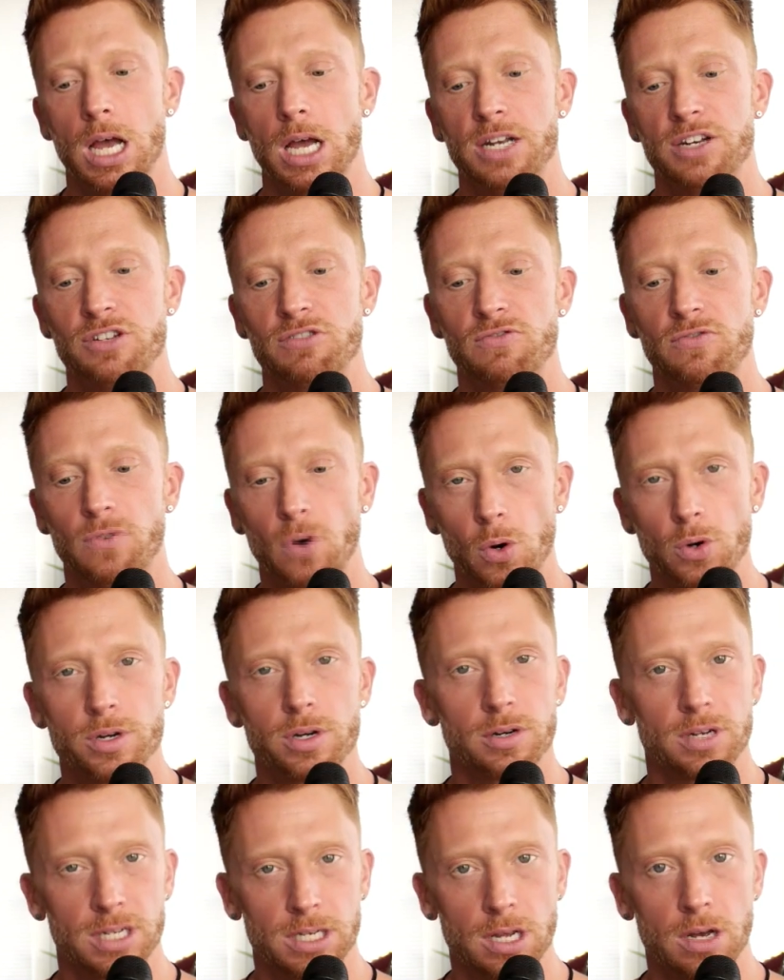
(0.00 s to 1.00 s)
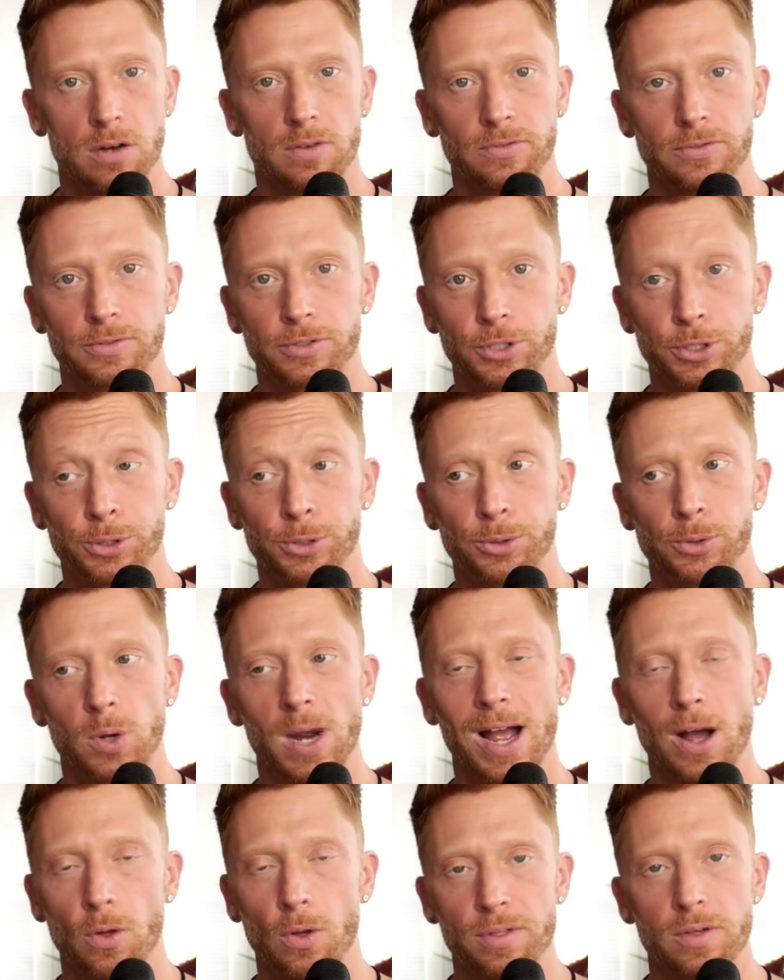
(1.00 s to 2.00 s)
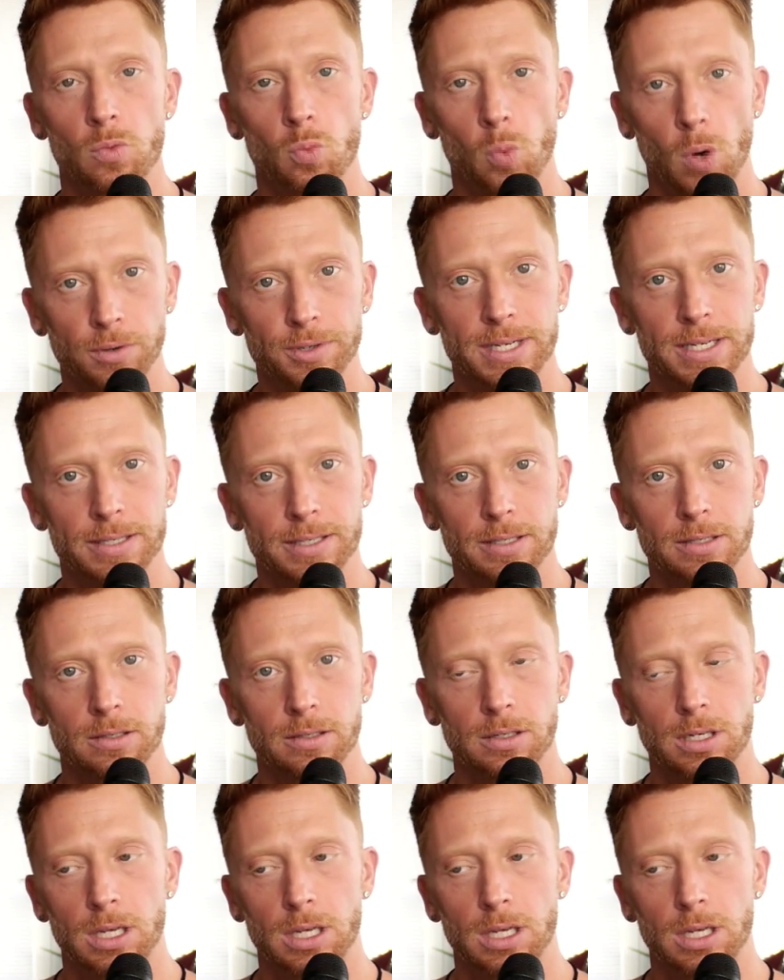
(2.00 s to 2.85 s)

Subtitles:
devote yourself to health and wellness,